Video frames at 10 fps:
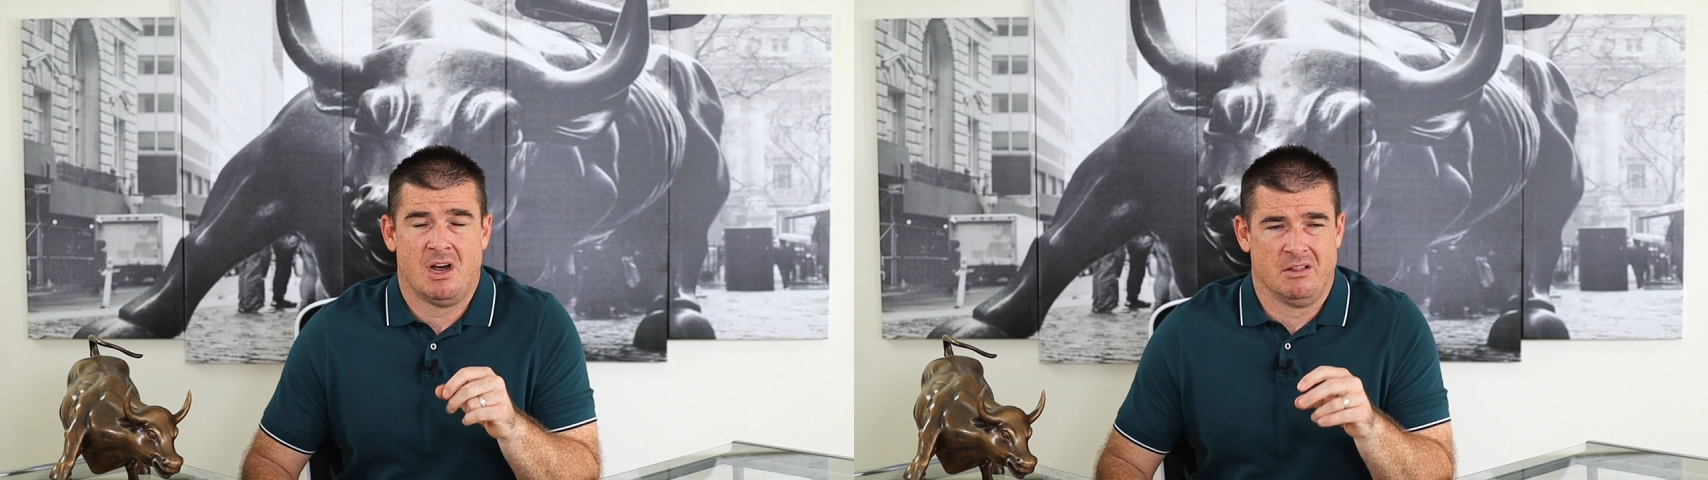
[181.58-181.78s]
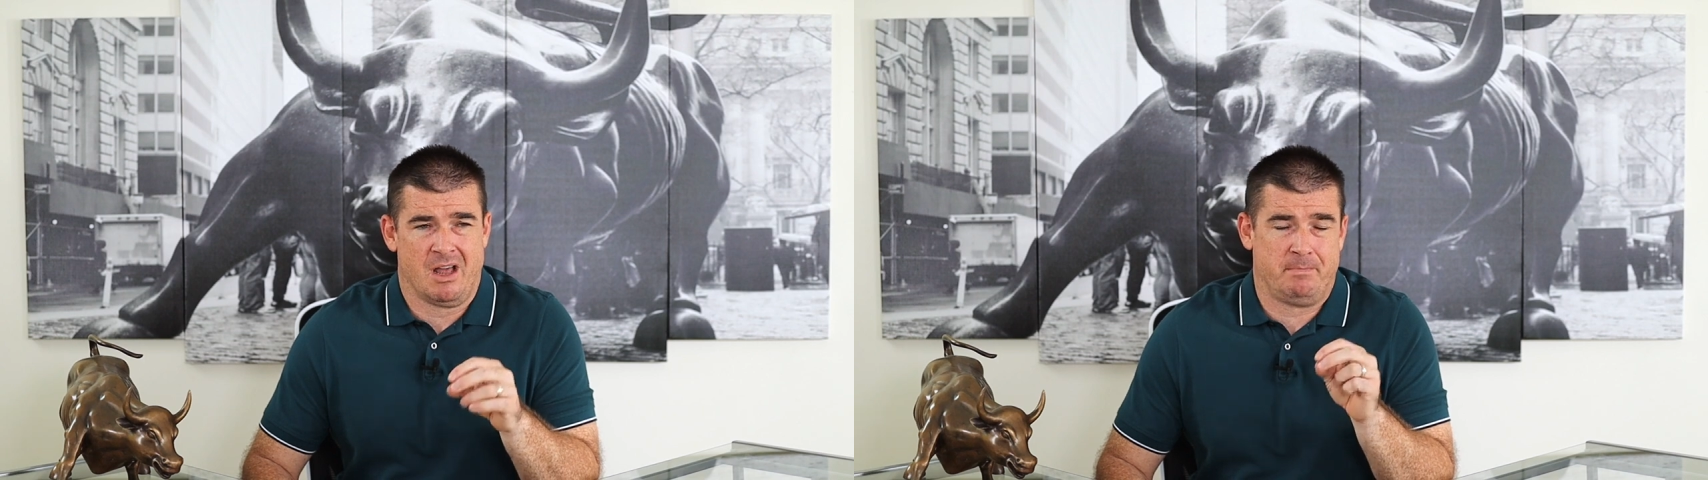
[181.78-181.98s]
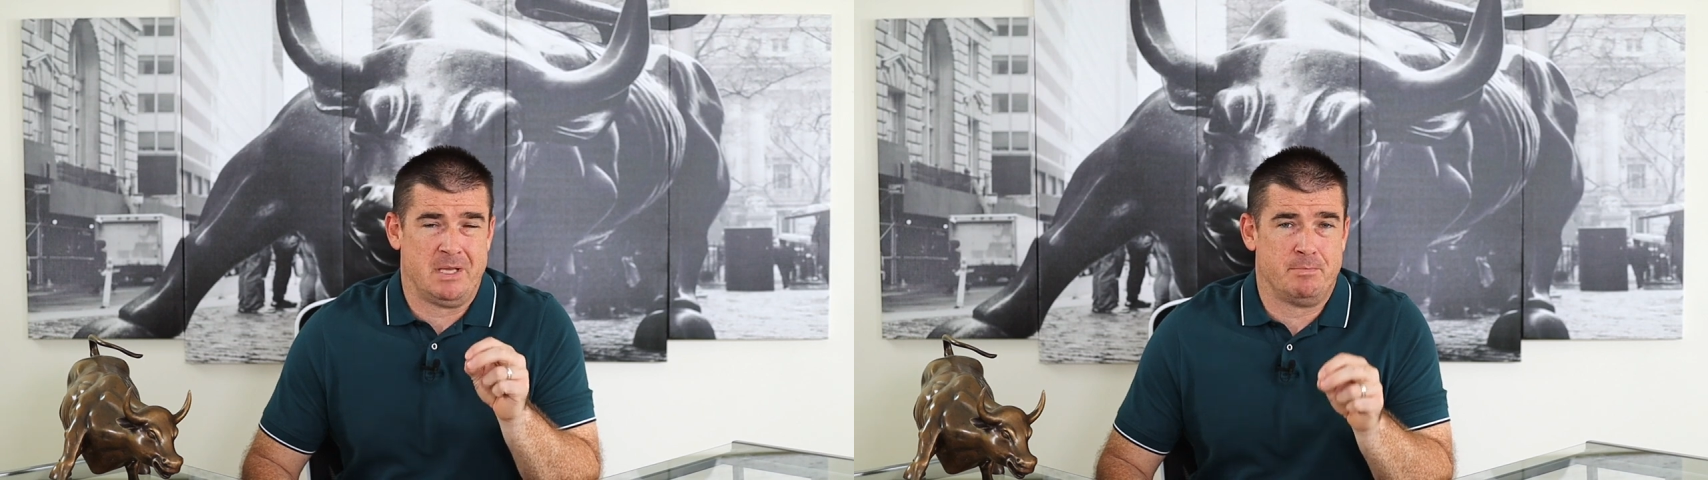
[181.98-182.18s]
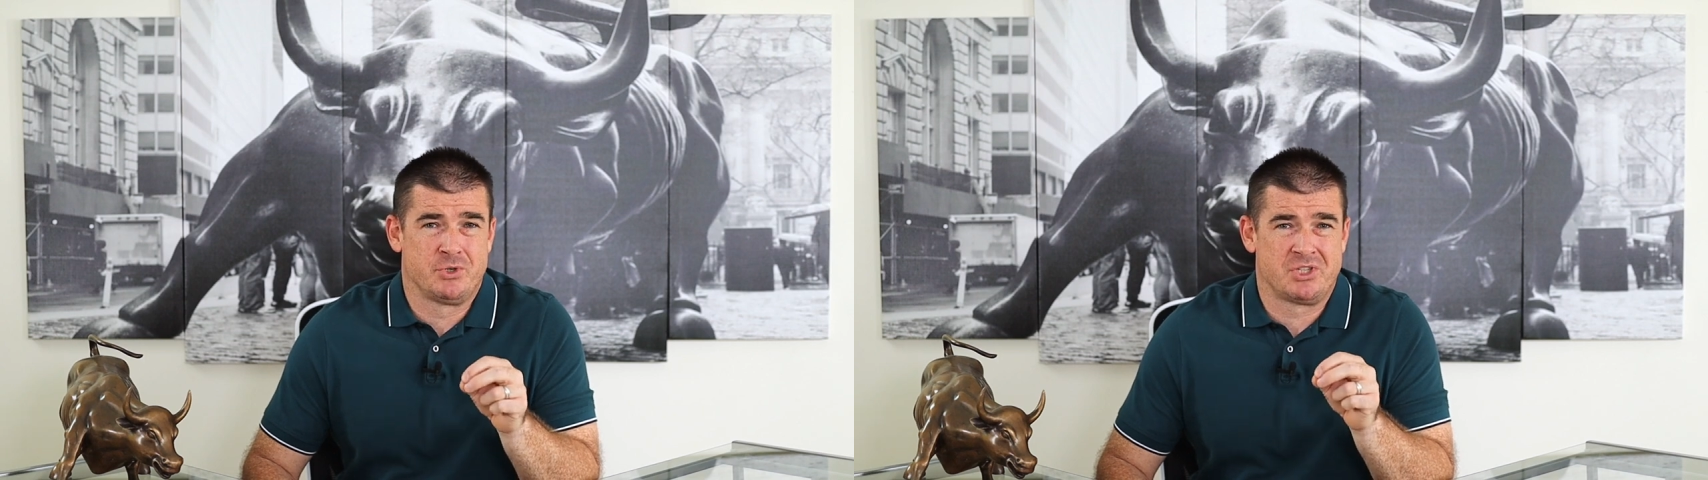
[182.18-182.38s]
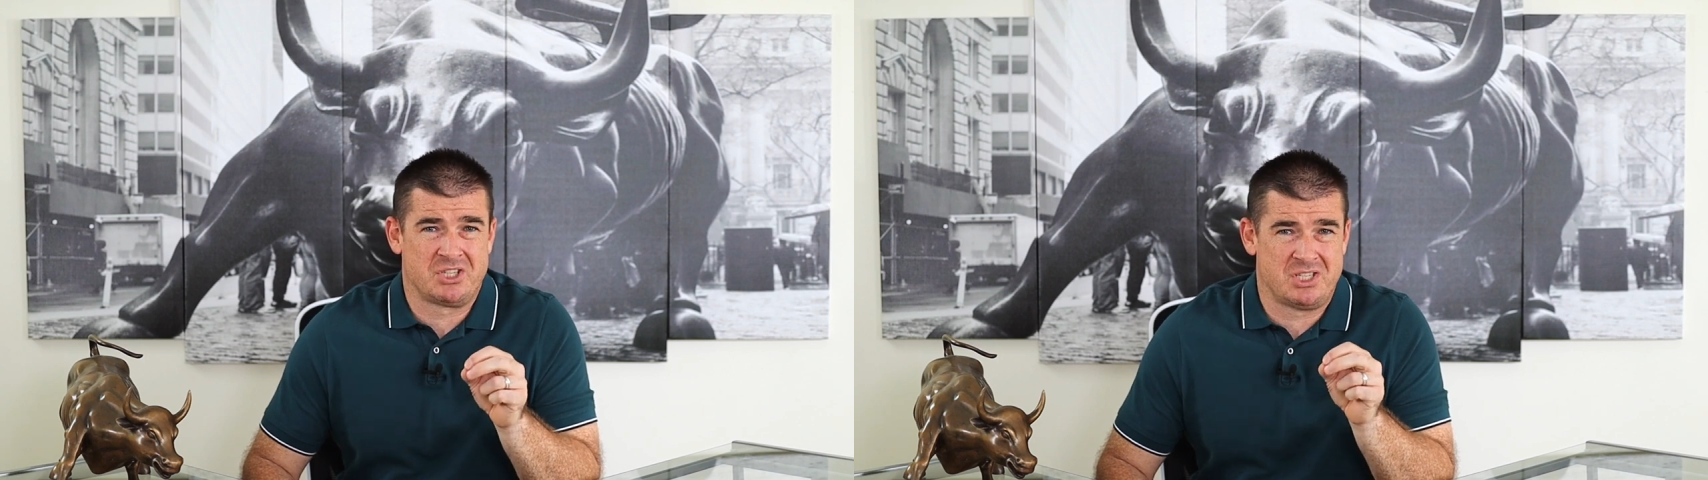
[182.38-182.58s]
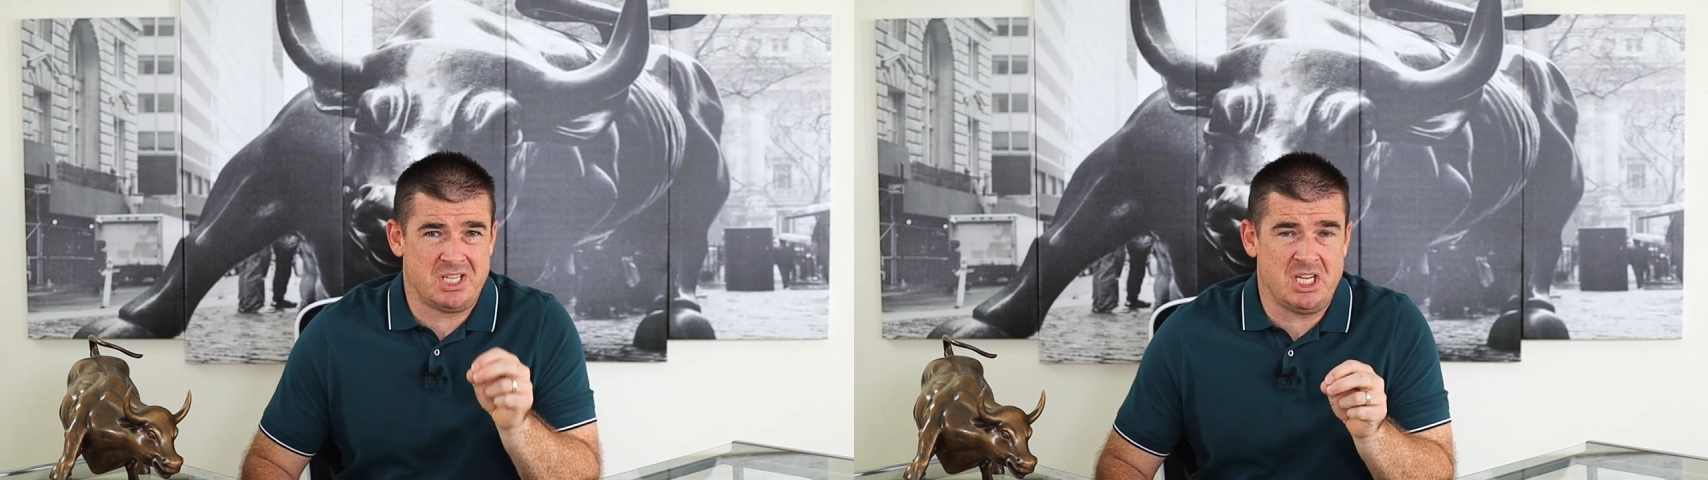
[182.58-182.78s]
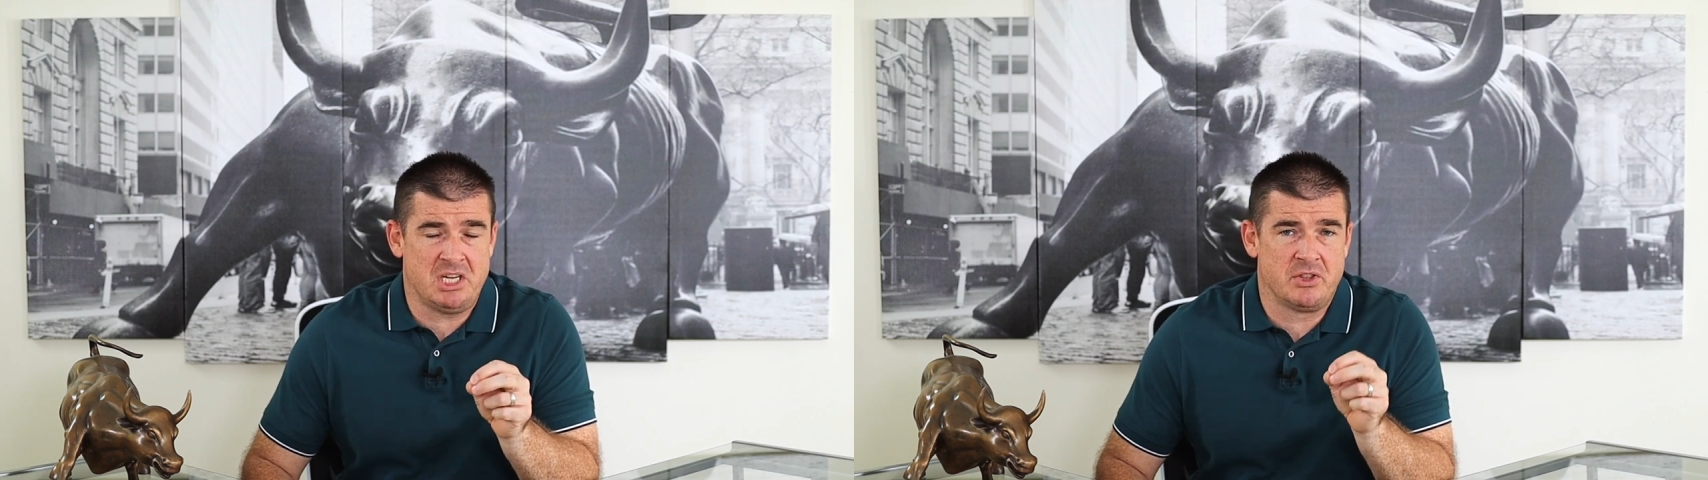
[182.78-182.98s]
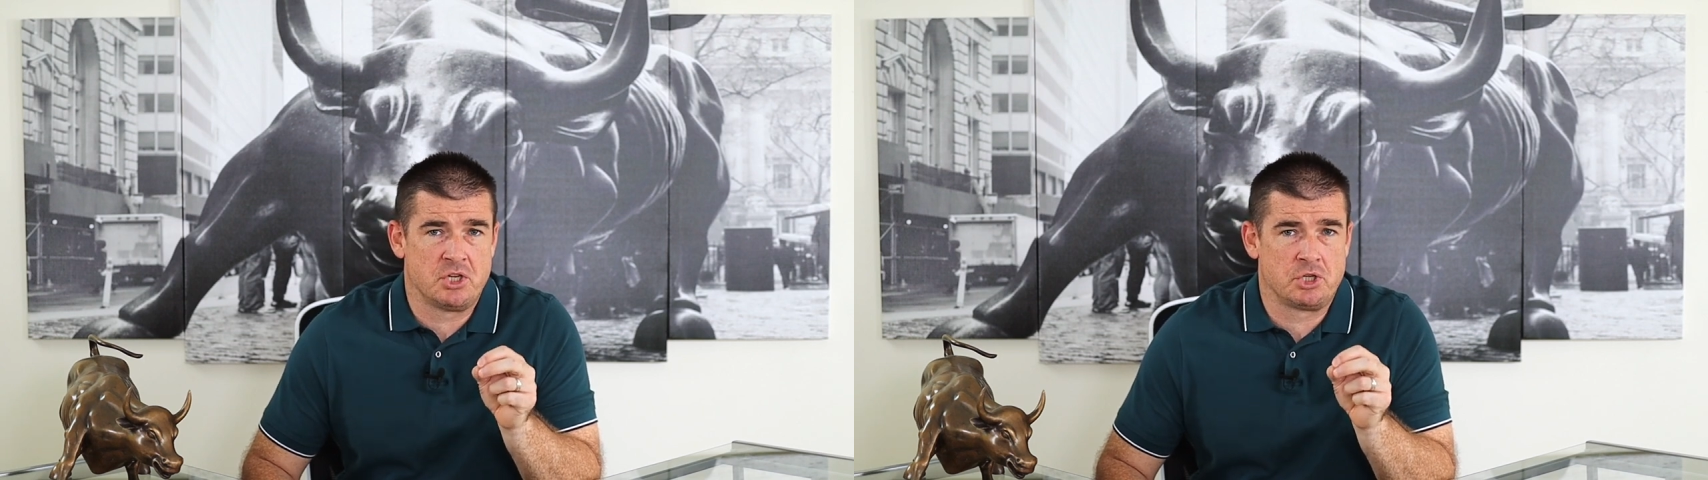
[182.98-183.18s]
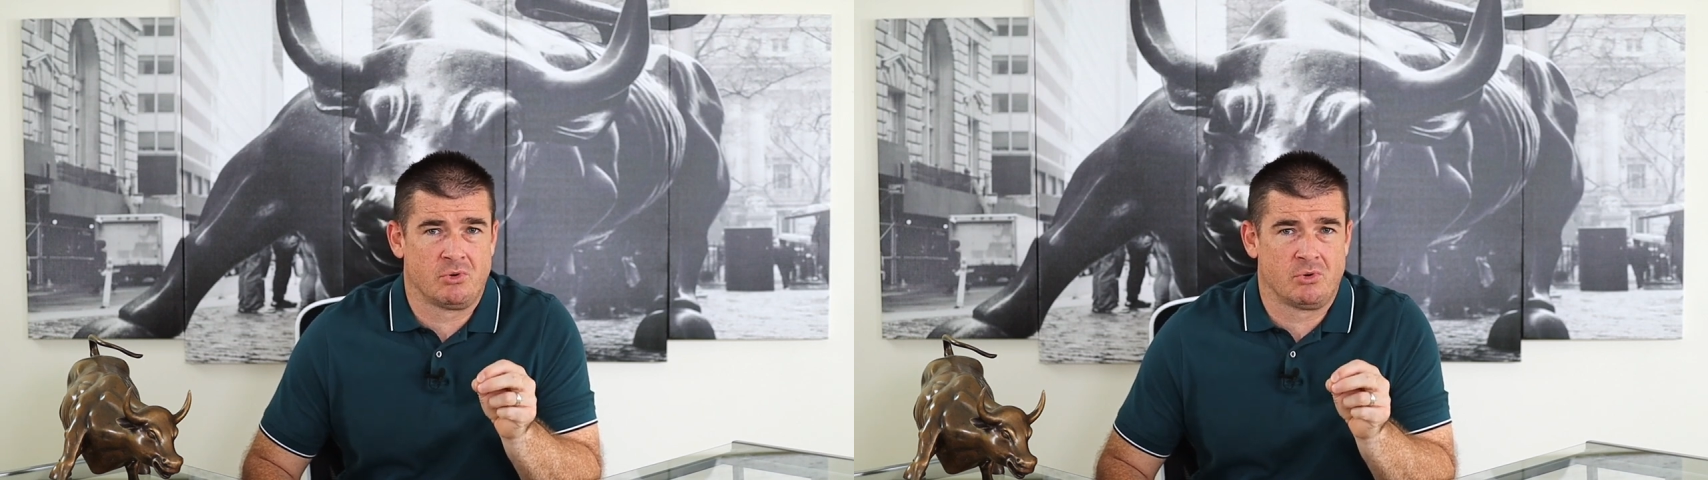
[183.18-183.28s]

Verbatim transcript: A lot of people succeed in the